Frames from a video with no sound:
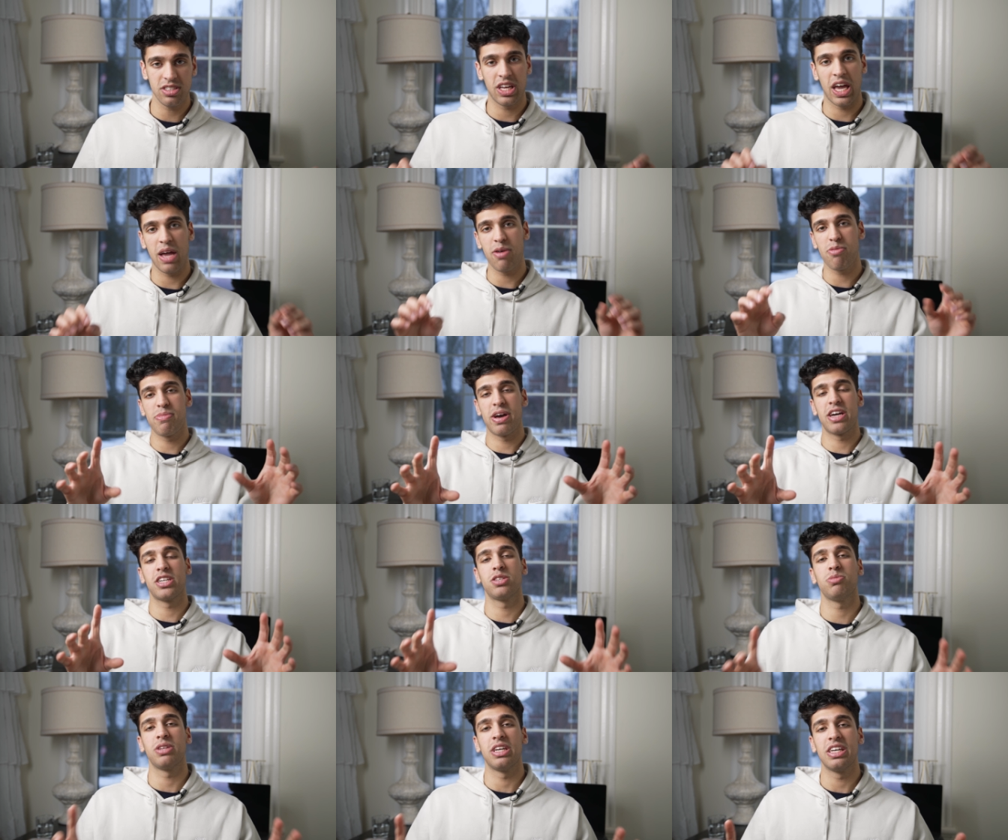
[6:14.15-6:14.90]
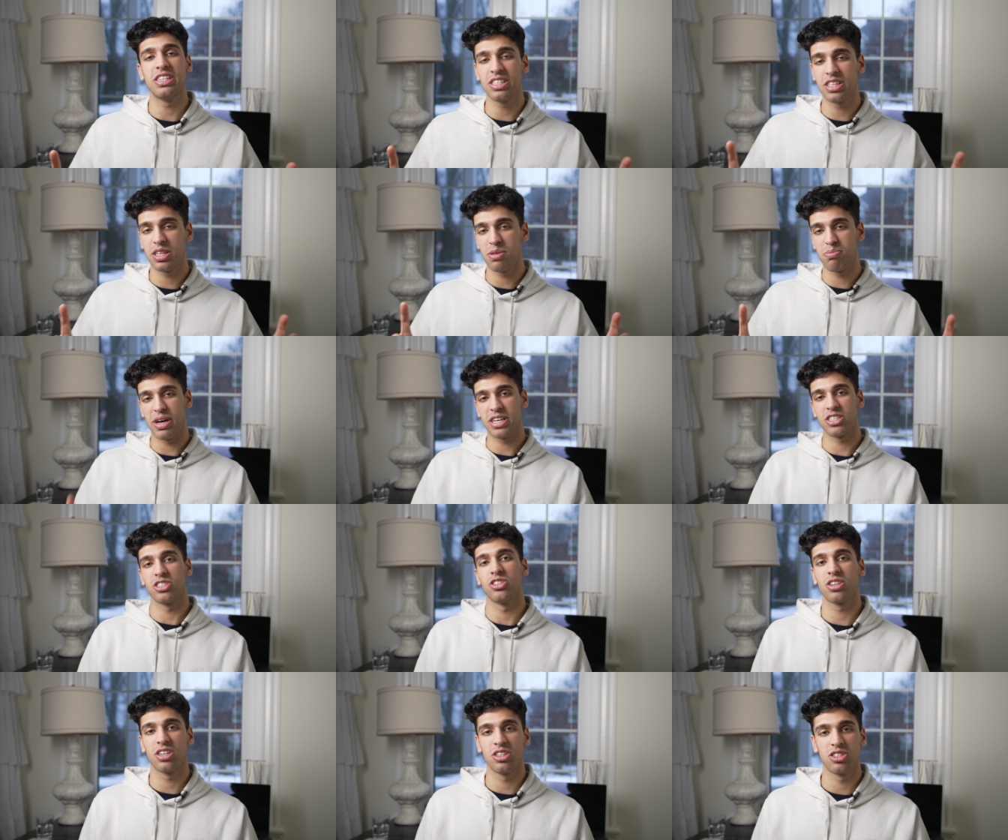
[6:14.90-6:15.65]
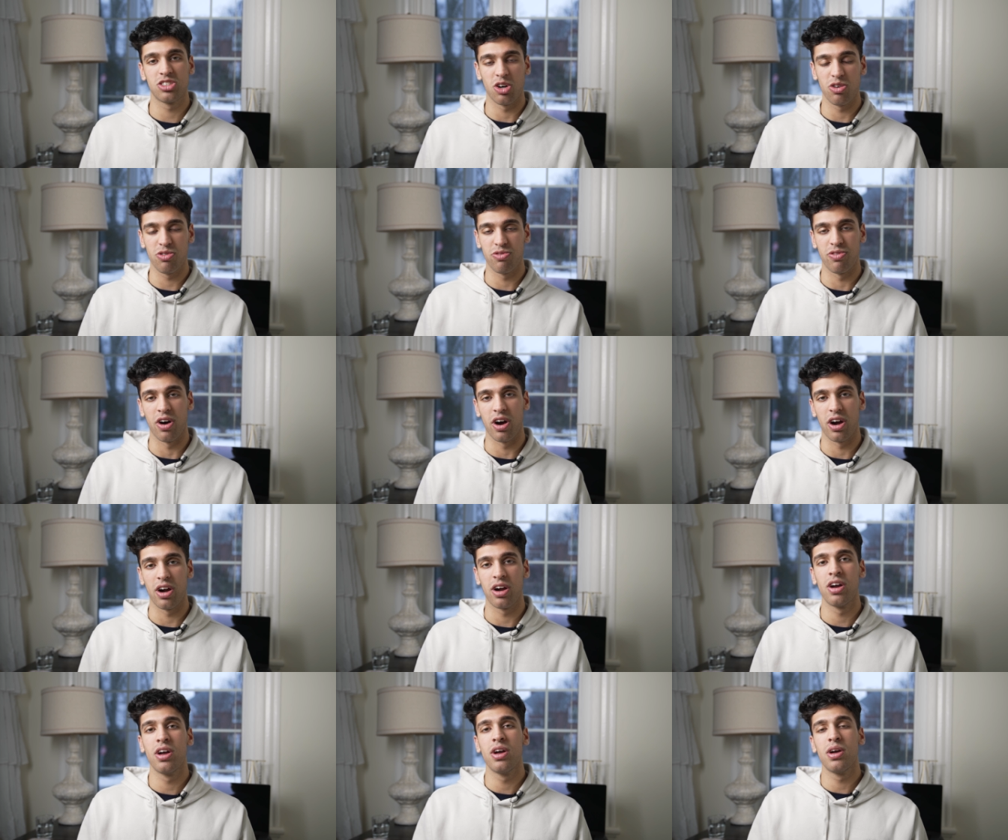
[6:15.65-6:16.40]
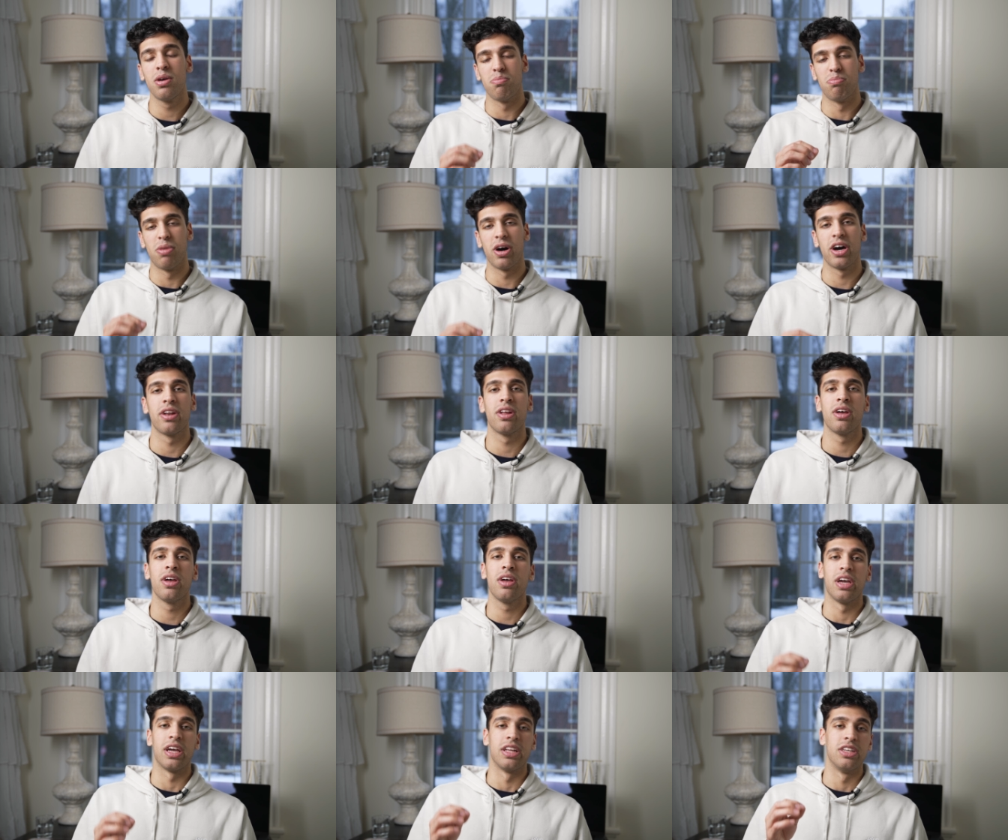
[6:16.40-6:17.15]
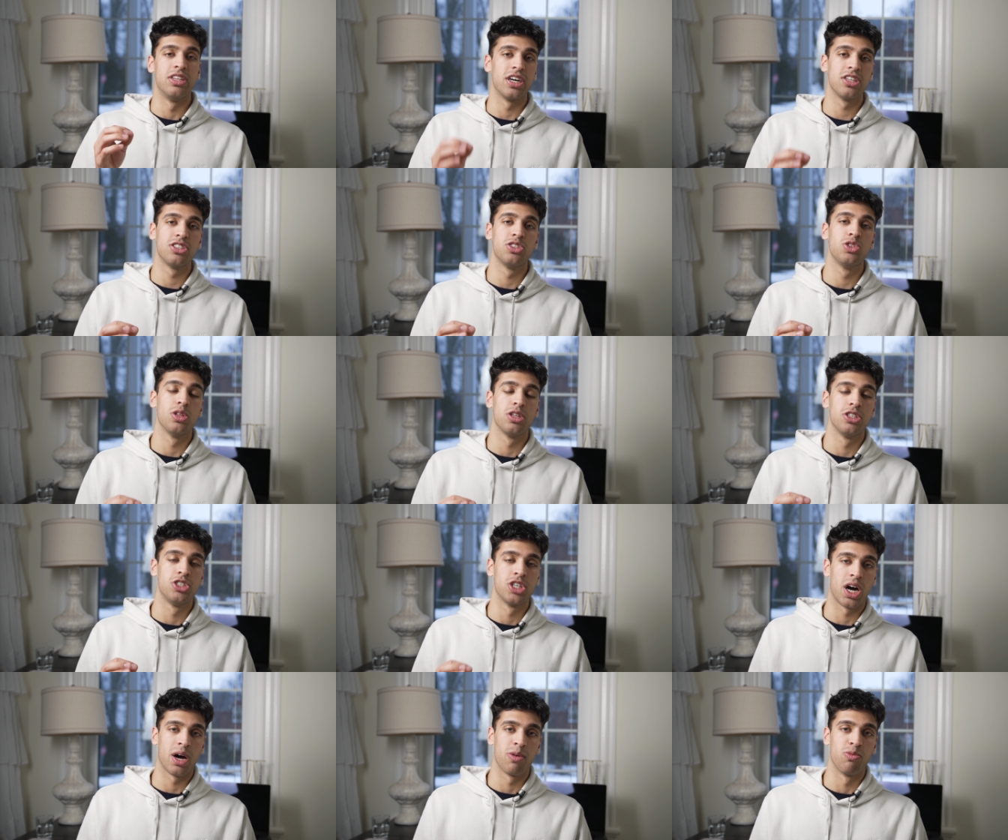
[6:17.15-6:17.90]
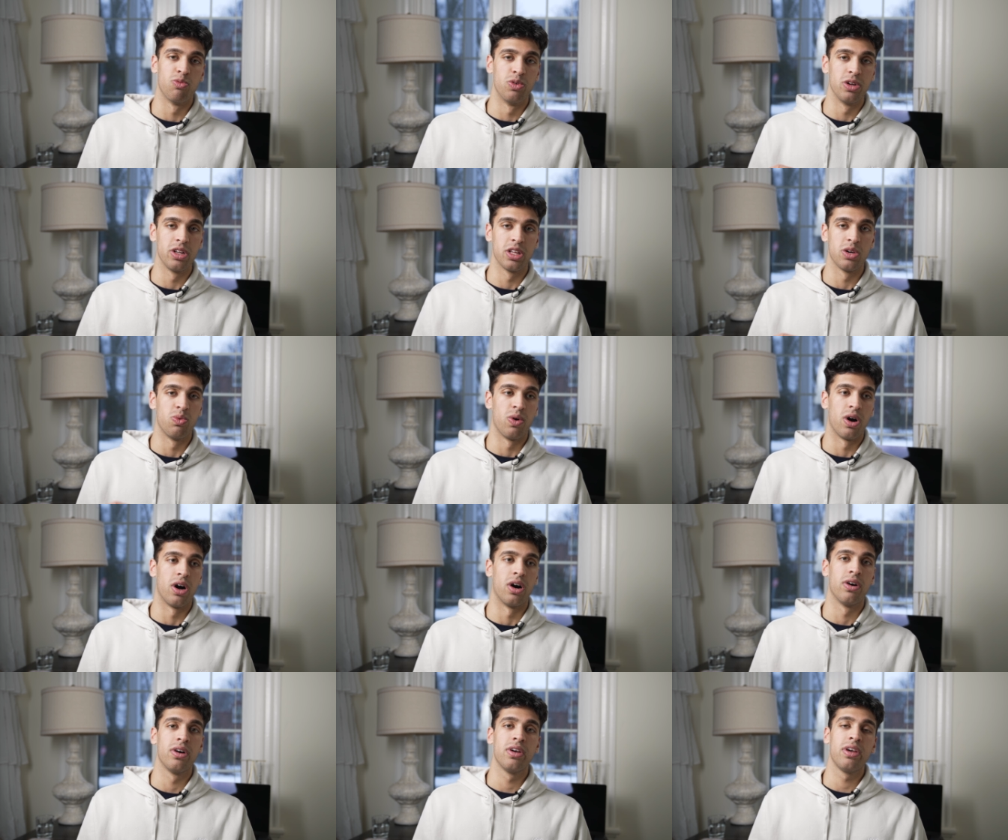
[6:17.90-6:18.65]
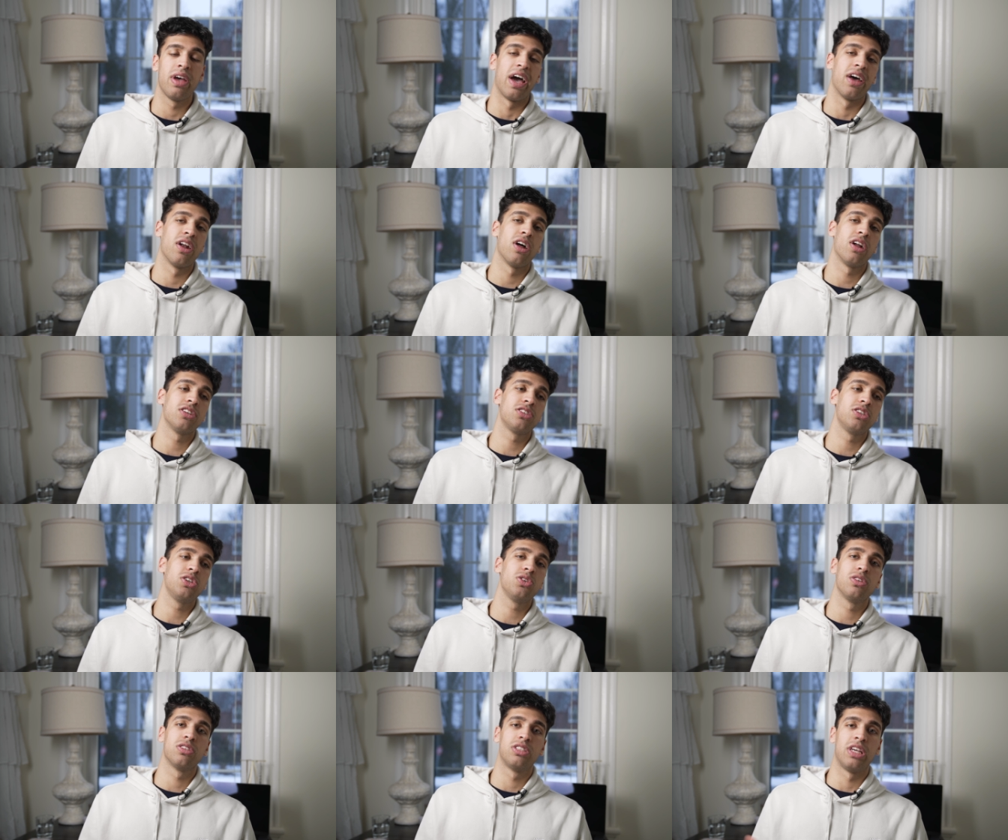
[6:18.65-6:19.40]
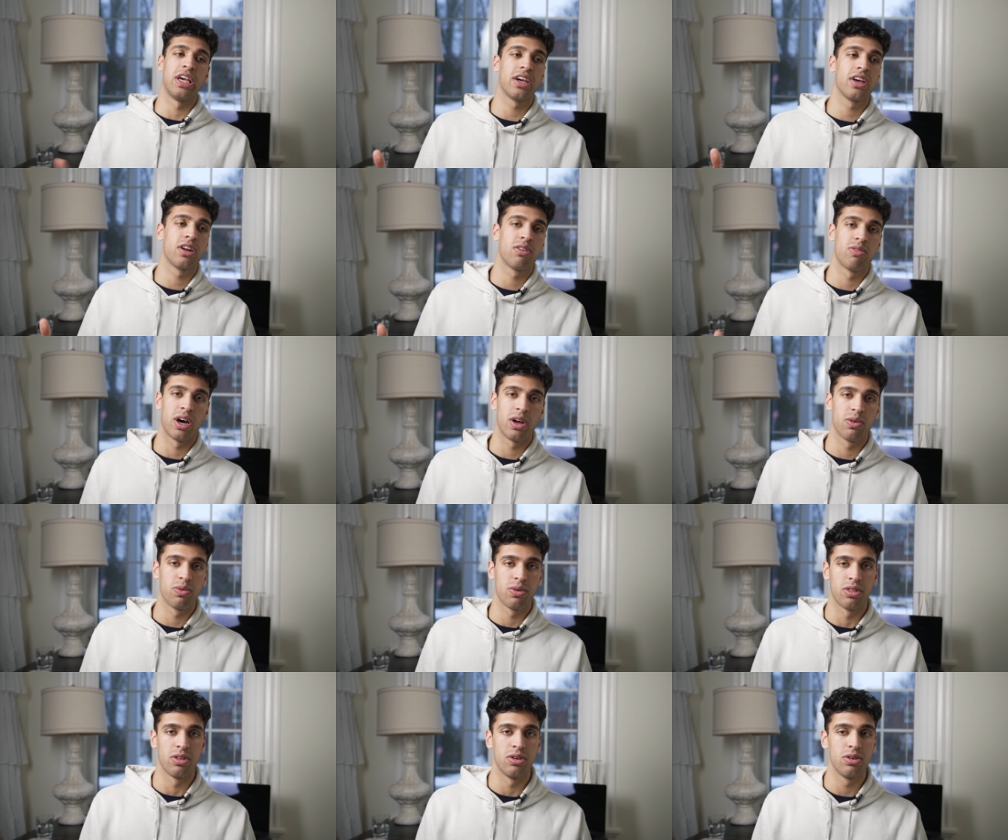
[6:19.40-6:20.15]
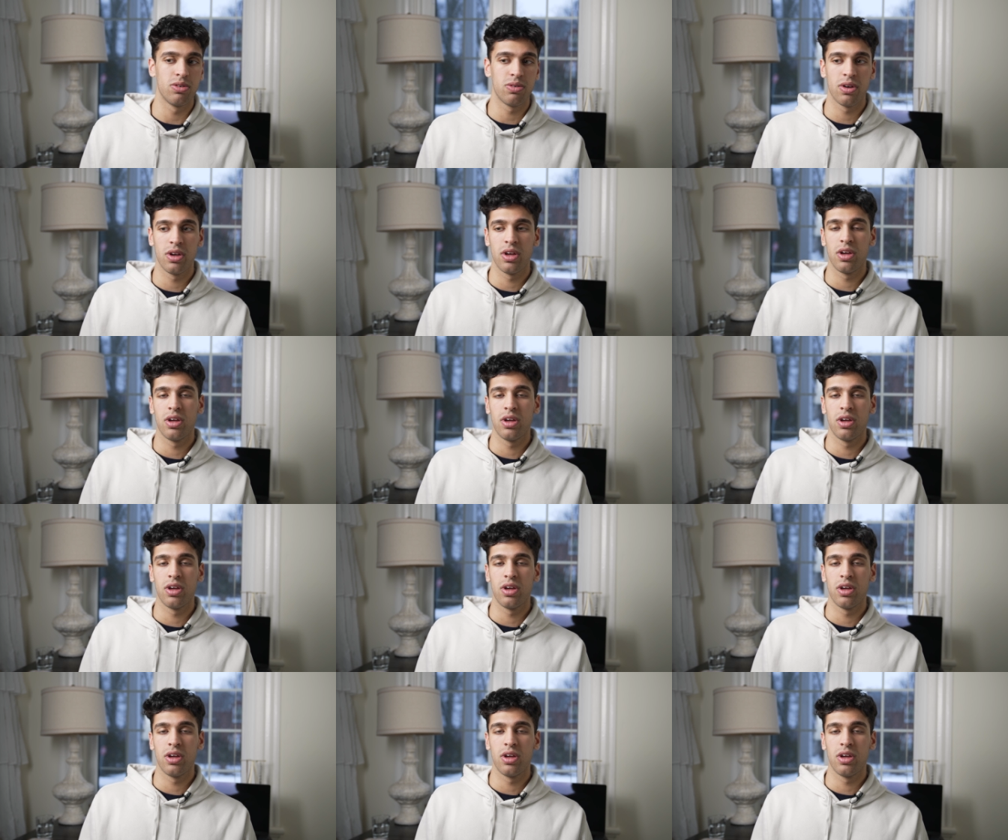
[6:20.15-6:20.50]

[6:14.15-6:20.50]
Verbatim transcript: Cable management isn't the best looking so far, but it does do the job really well. And honestly, you can take it around with you.